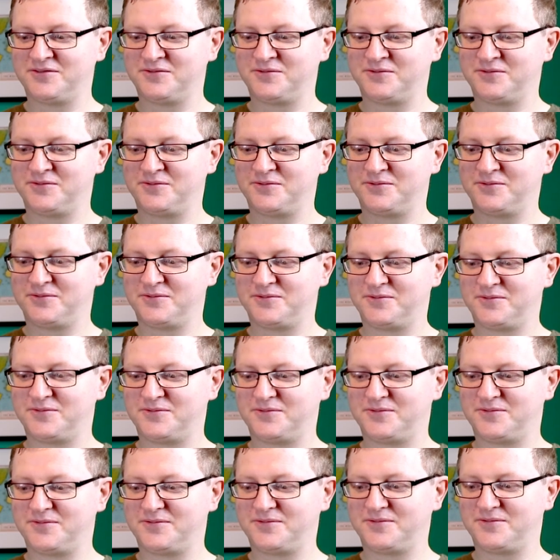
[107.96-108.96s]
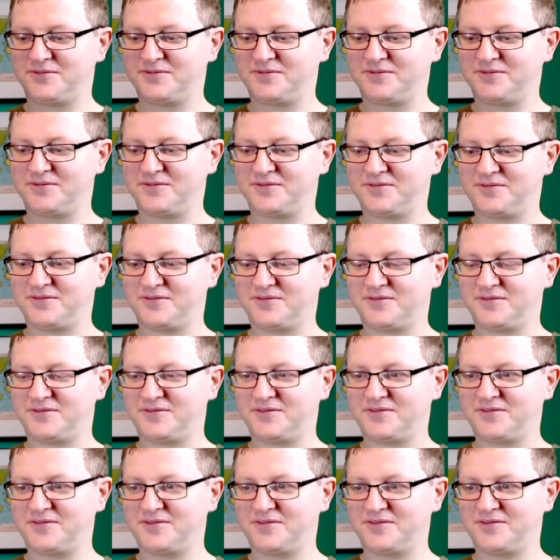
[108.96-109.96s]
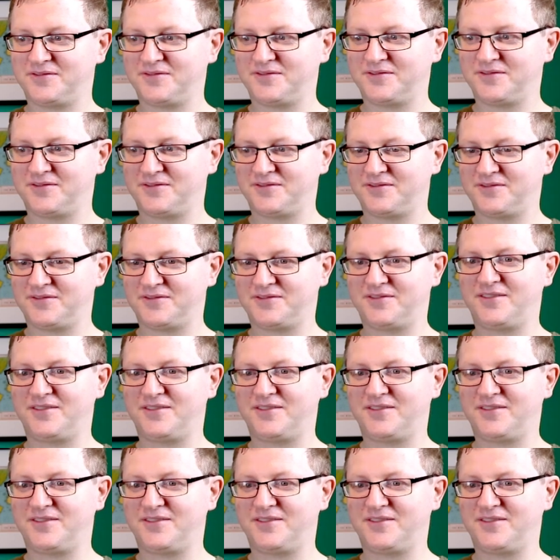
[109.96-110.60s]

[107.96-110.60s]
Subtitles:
This person isn't speaking.